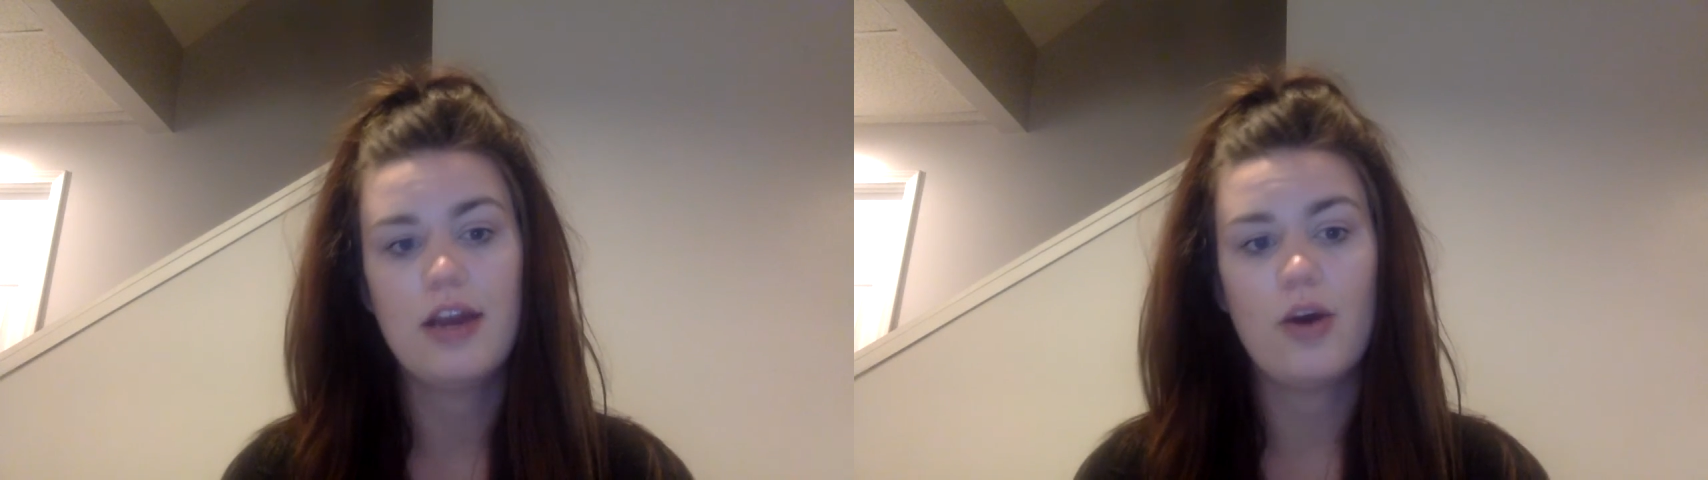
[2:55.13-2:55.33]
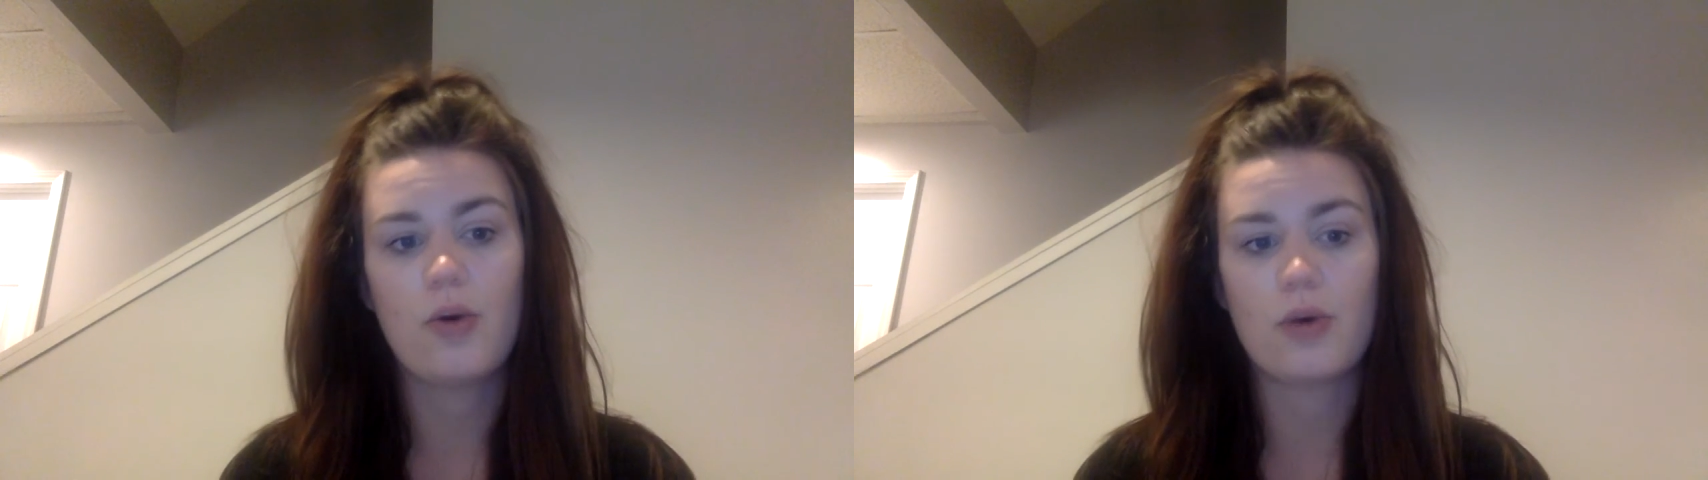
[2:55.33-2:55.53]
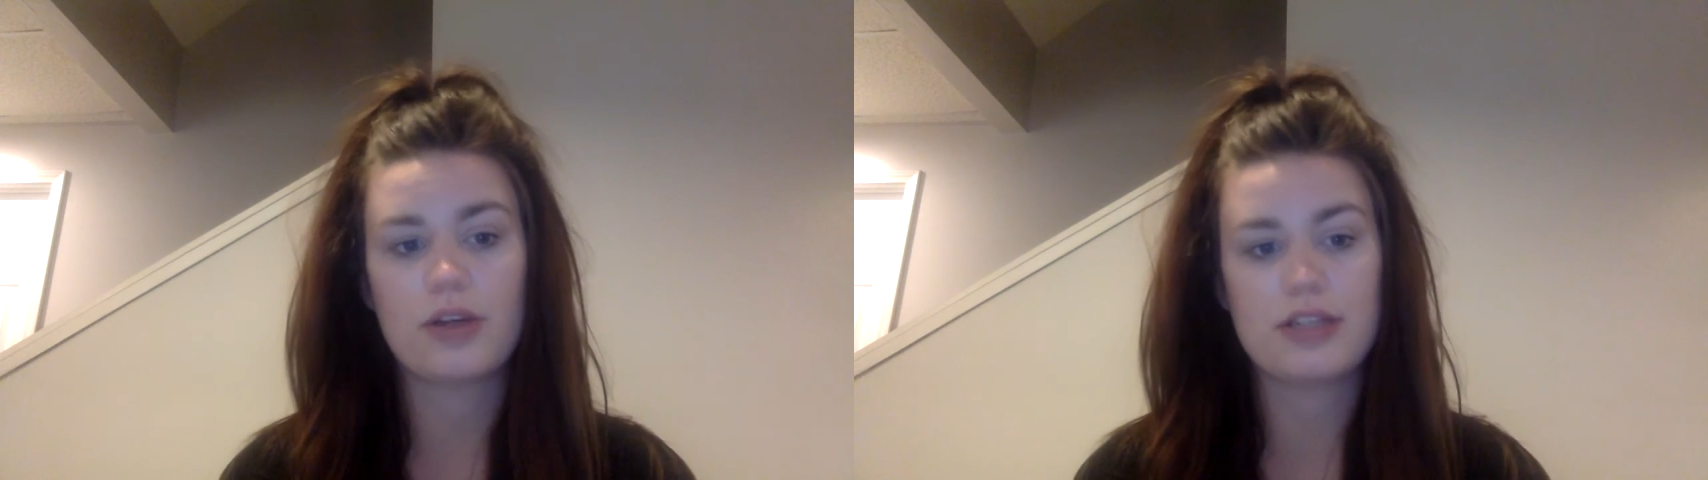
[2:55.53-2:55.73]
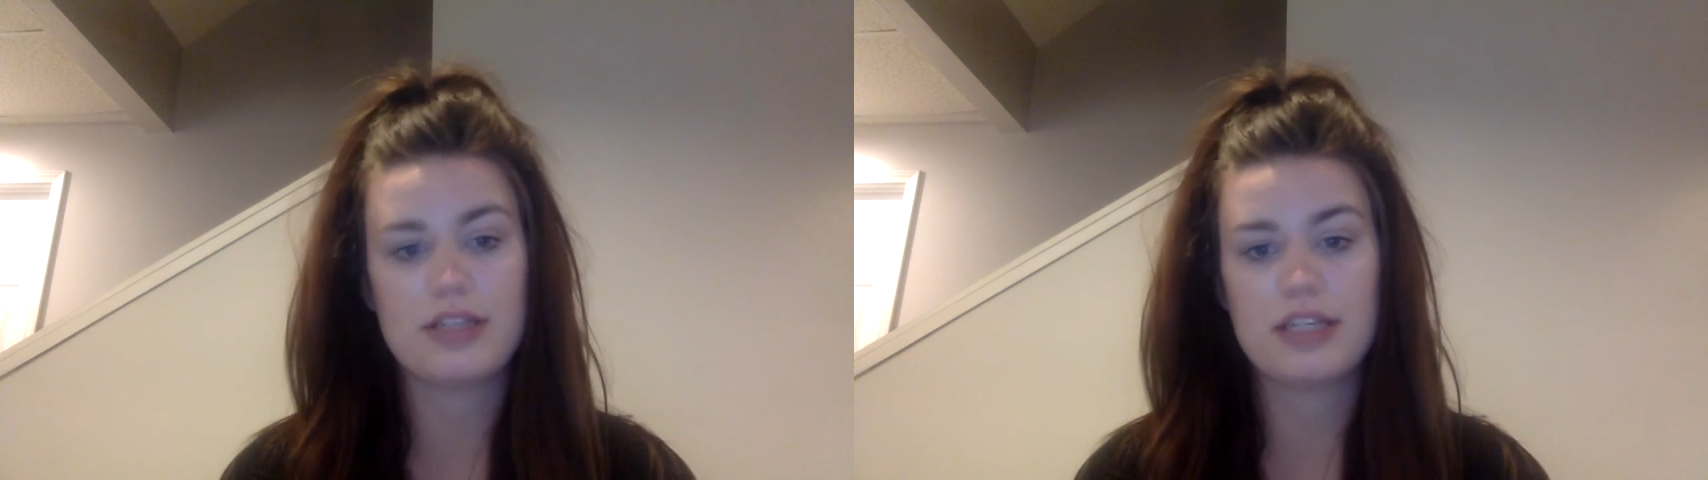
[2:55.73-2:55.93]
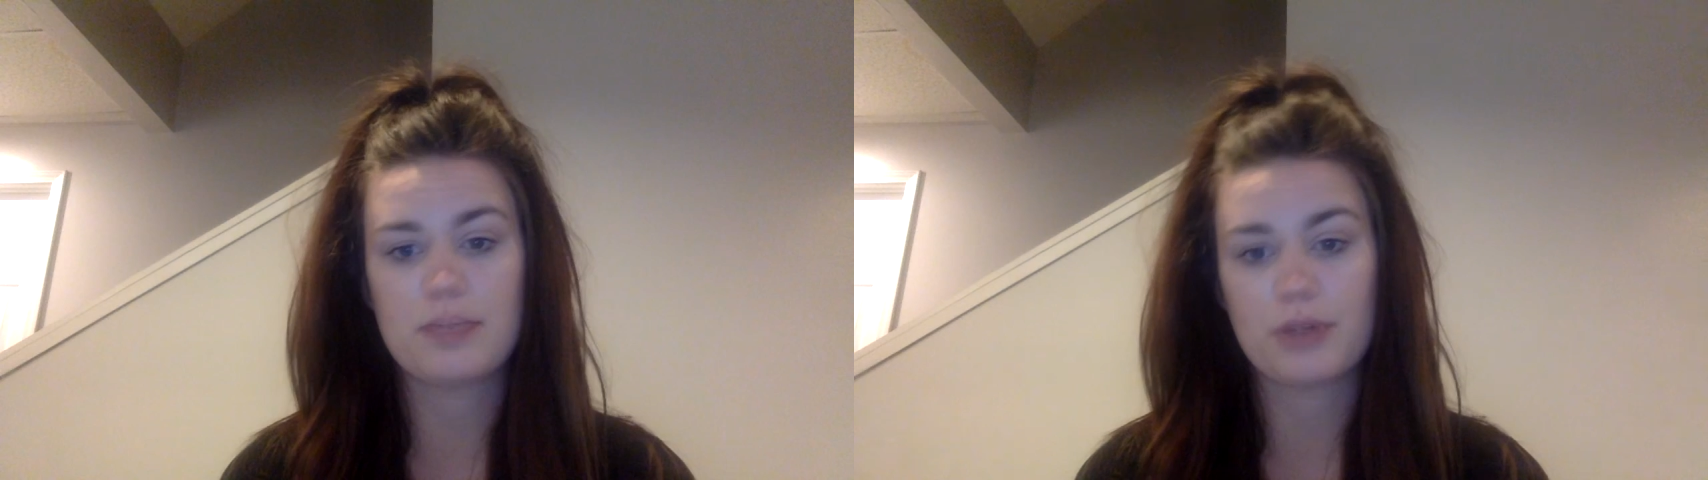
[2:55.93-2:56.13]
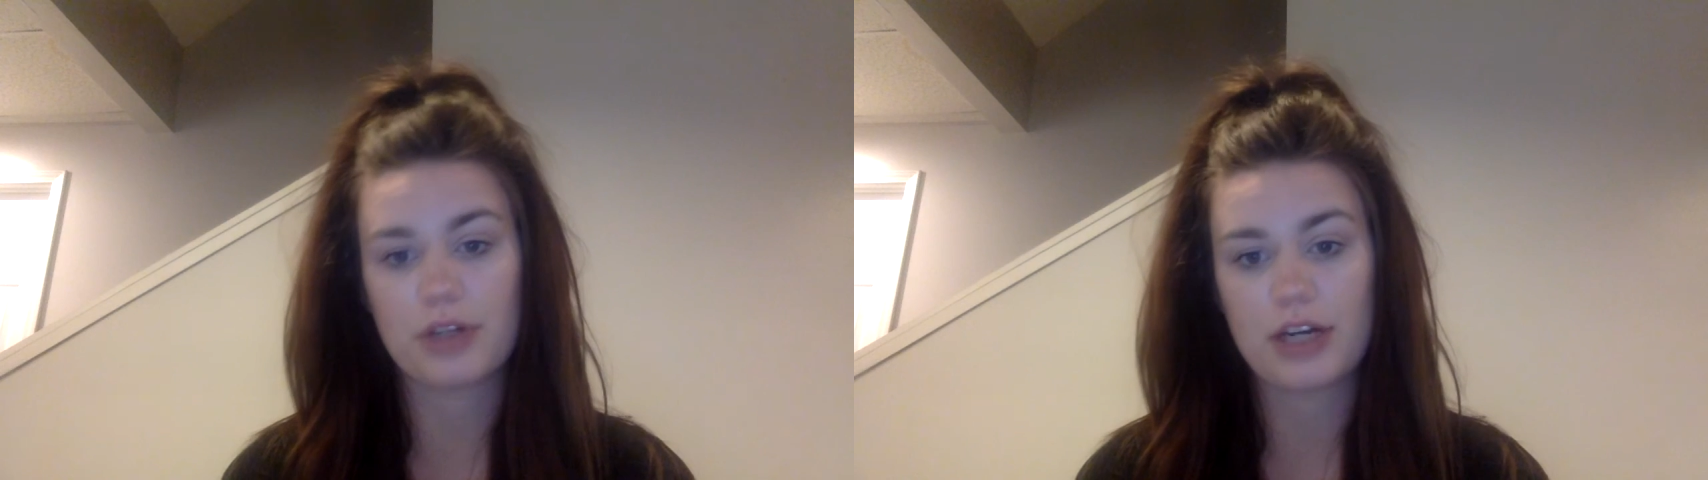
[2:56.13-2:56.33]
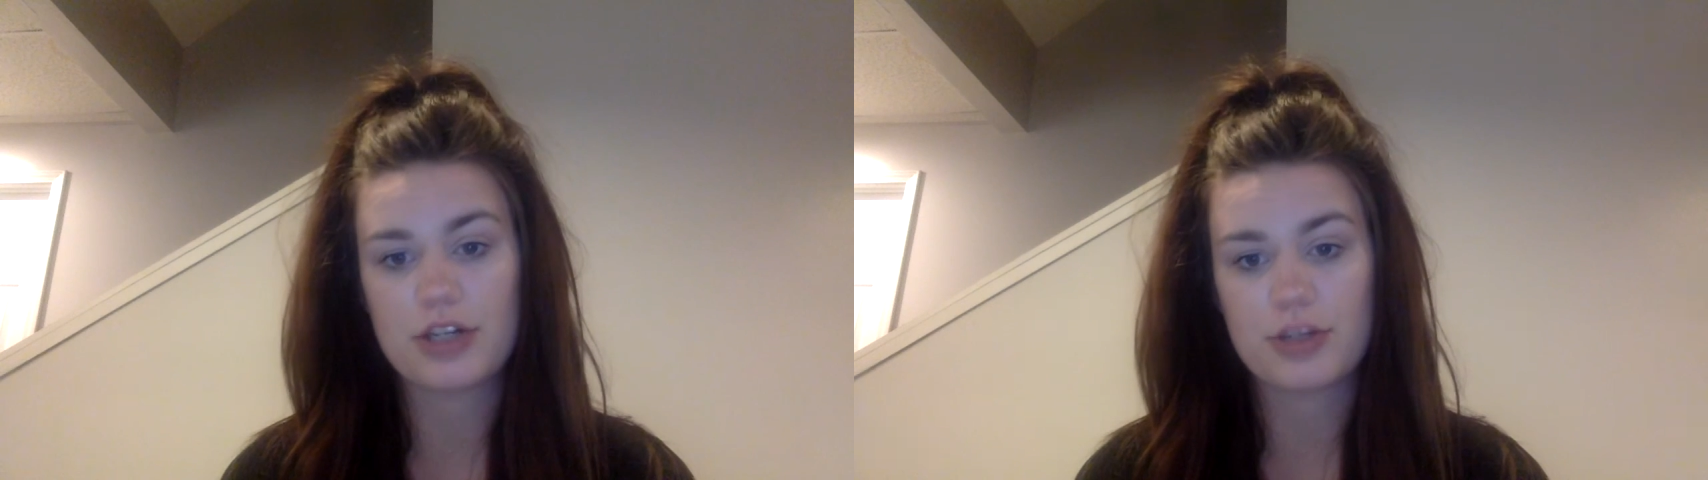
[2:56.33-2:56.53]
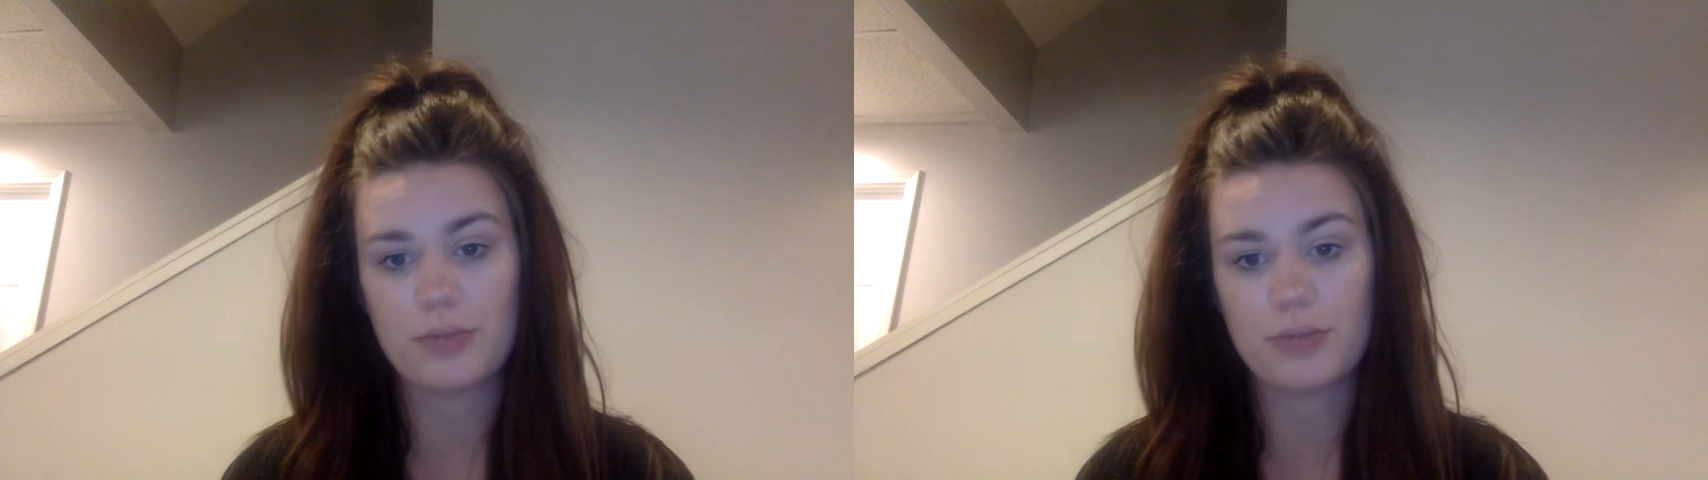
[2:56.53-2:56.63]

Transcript: or disease progression